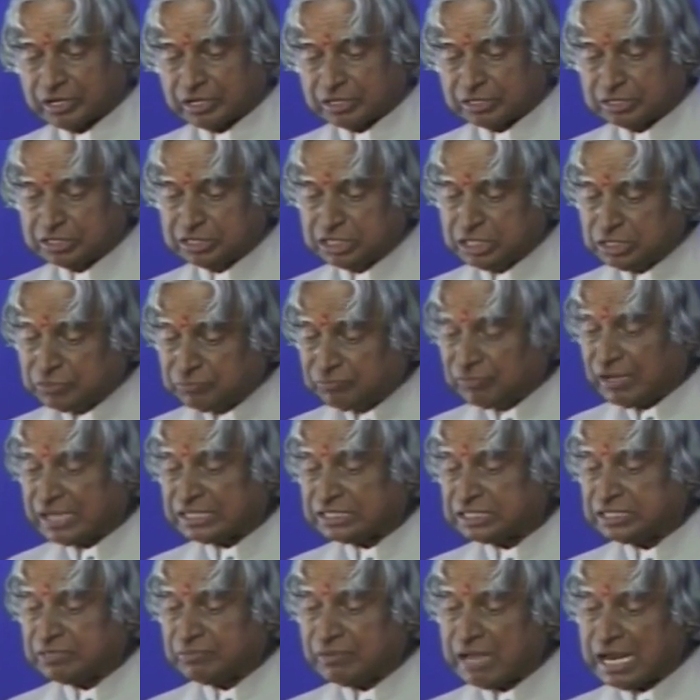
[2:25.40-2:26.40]
This
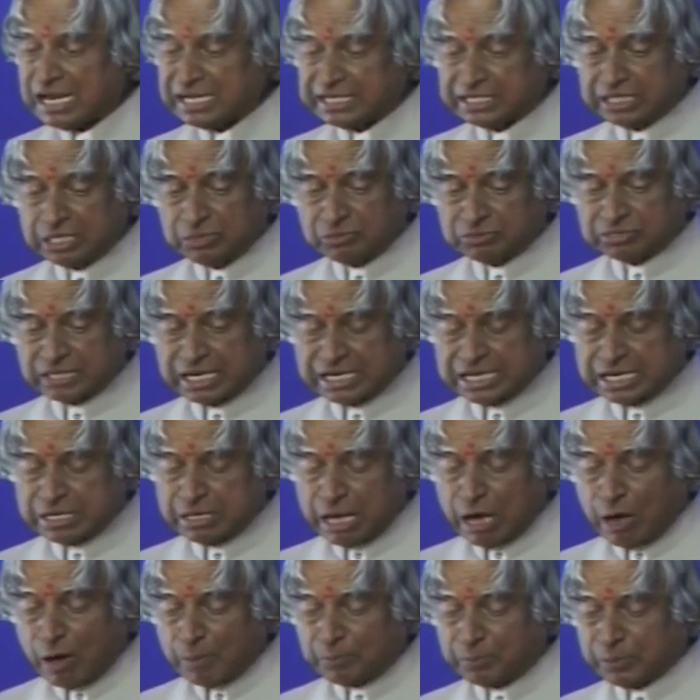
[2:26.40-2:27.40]
festival gives an
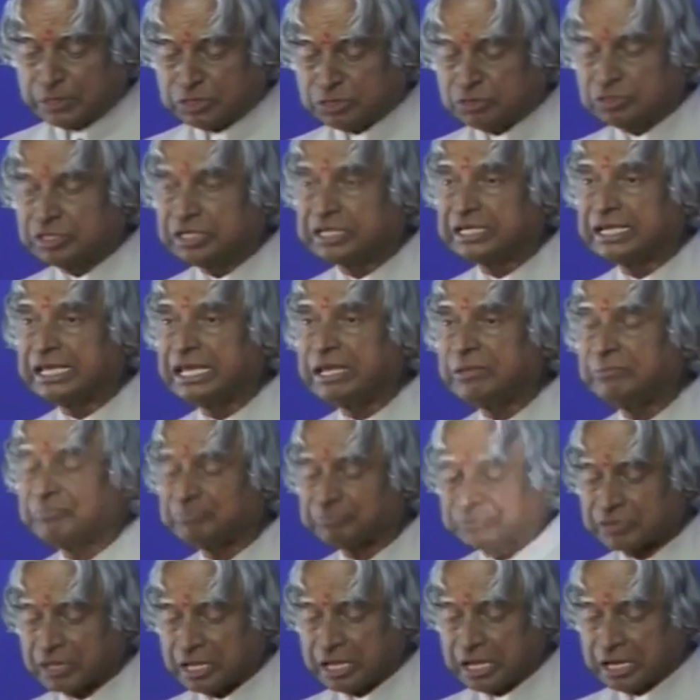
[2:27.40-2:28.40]
opportunity
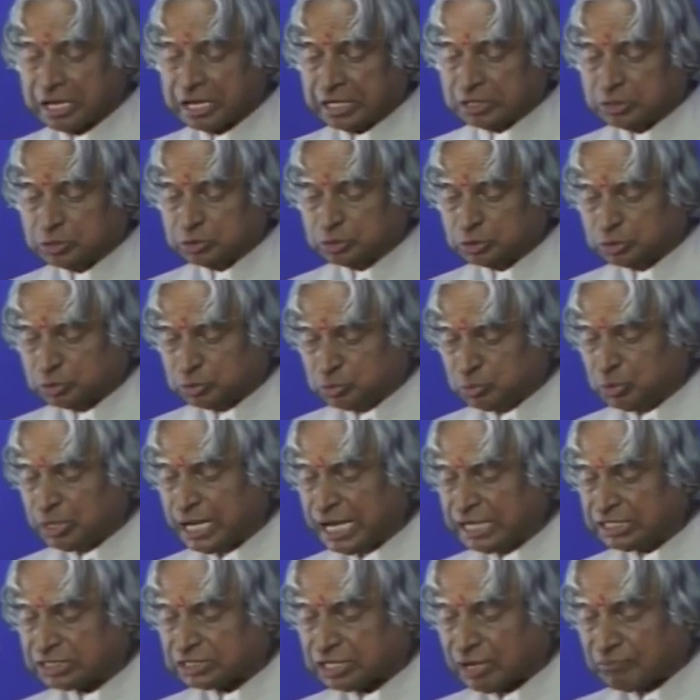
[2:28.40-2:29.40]
to
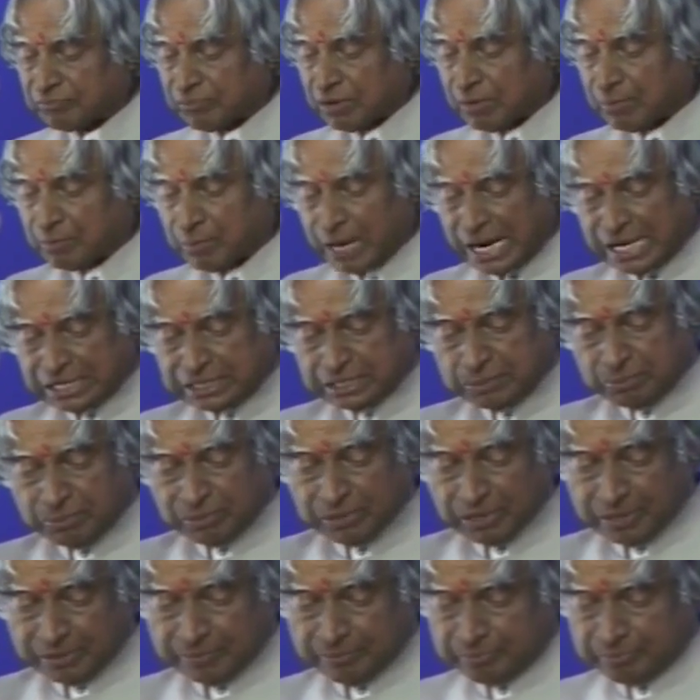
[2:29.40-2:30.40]
students of a multiple